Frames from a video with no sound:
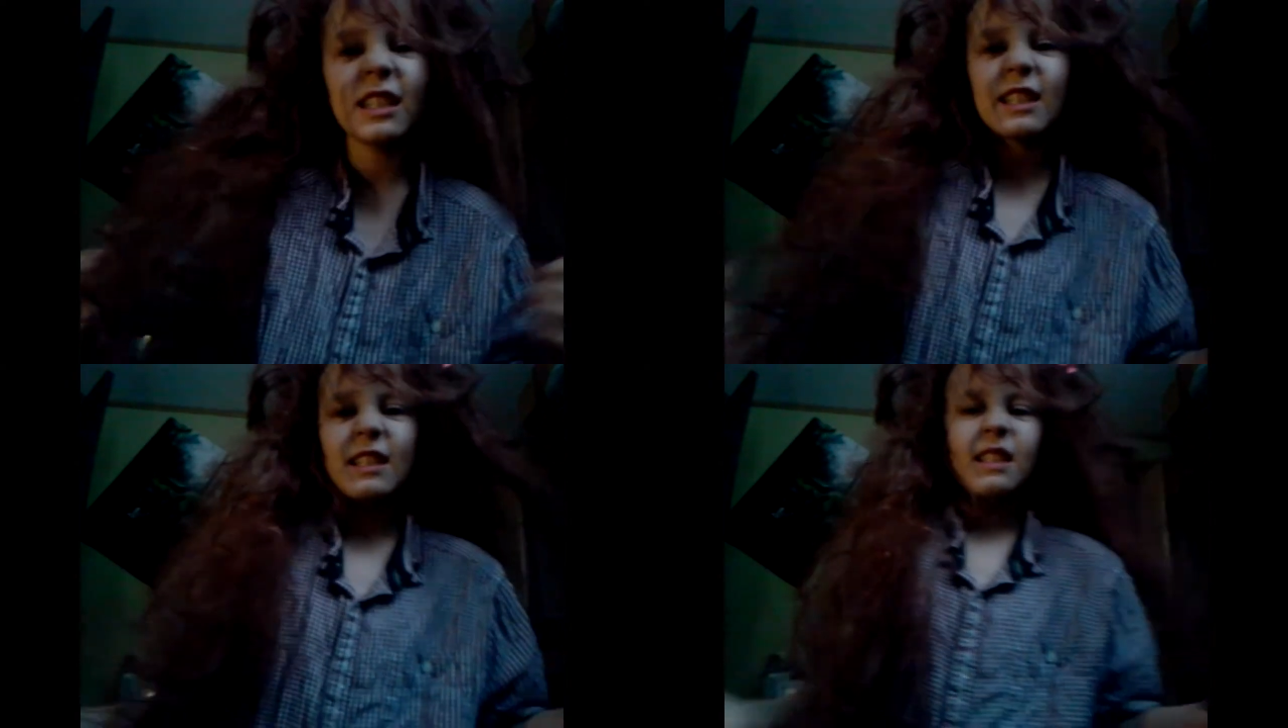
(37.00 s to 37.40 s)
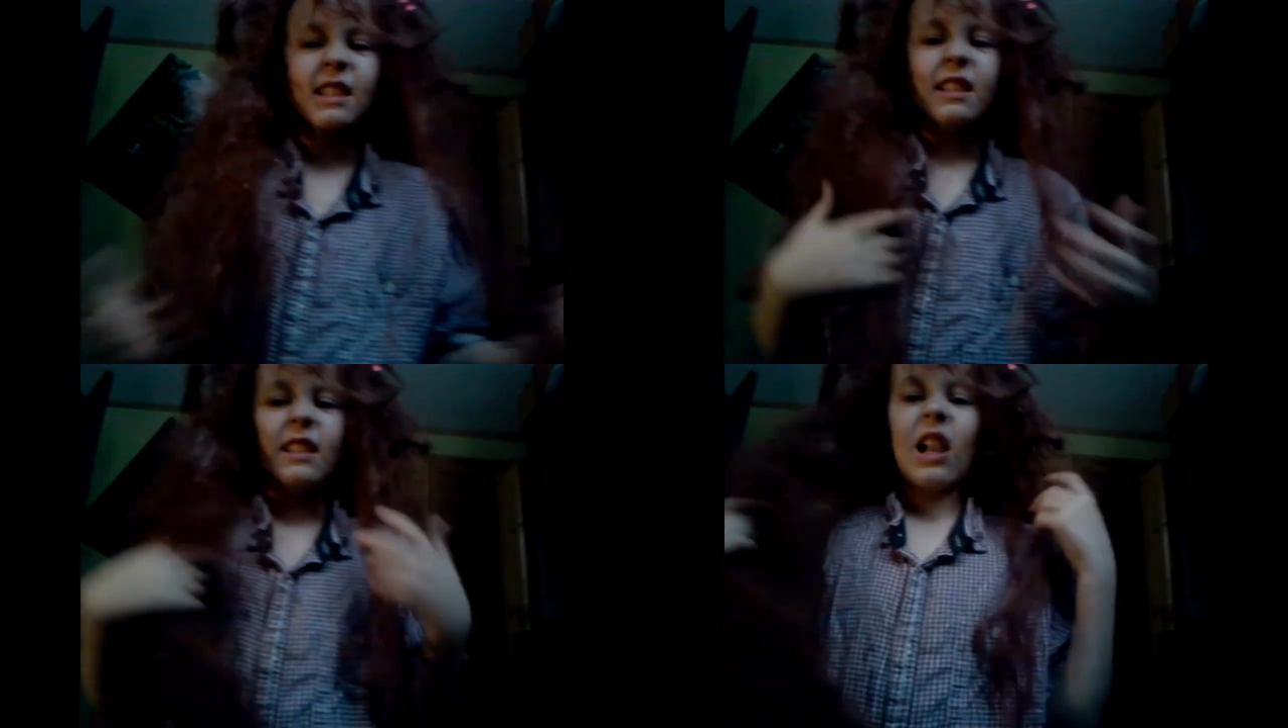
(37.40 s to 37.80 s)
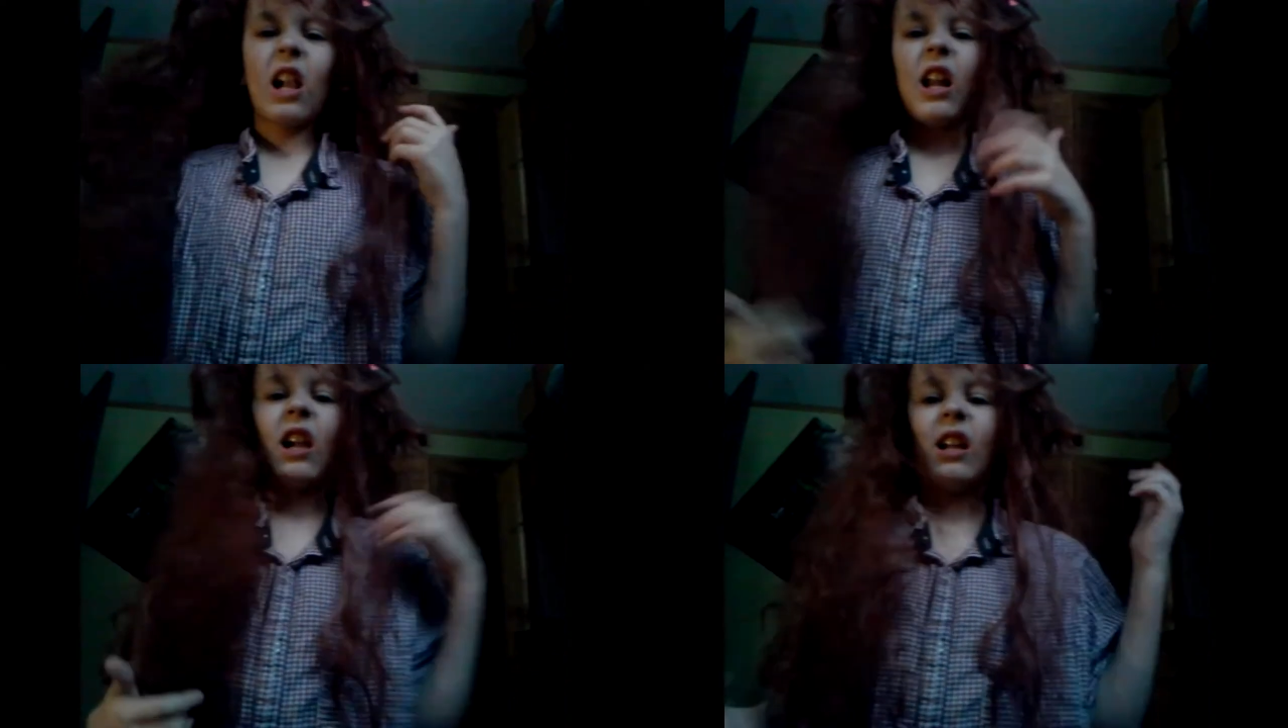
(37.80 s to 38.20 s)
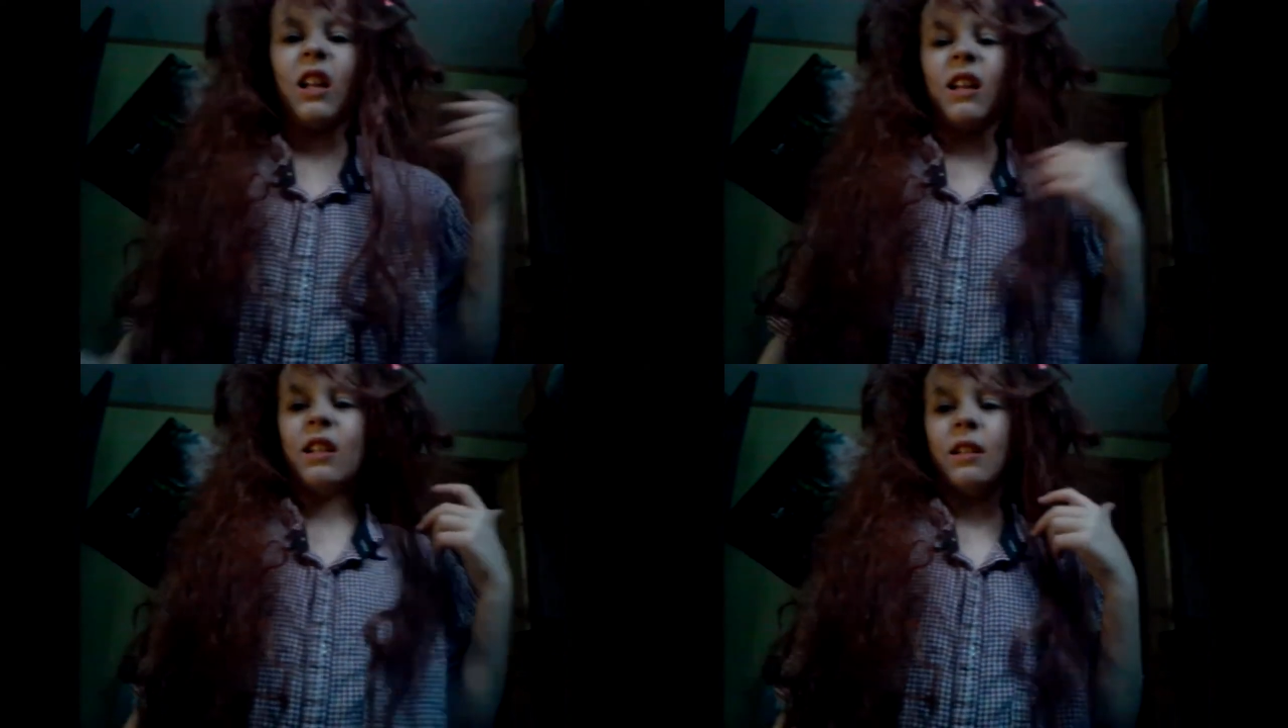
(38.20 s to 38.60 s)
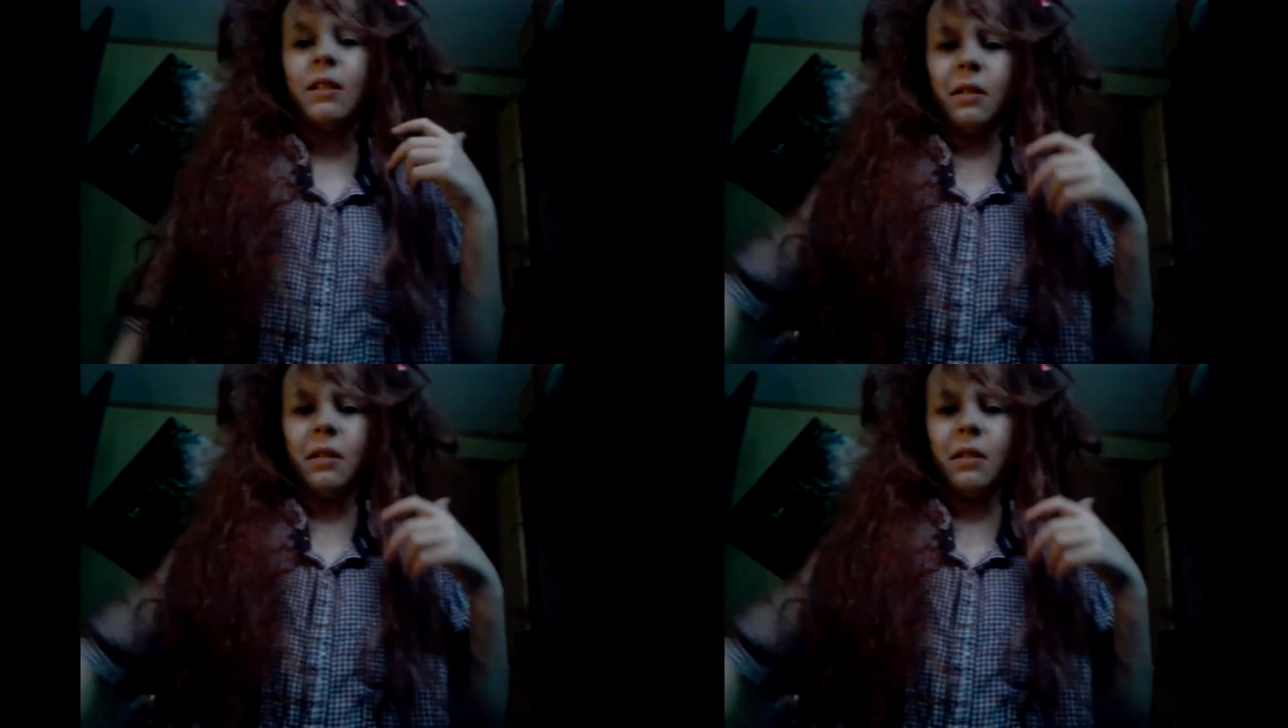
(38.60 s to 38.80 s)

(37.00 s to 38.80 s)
I felt you in my legs.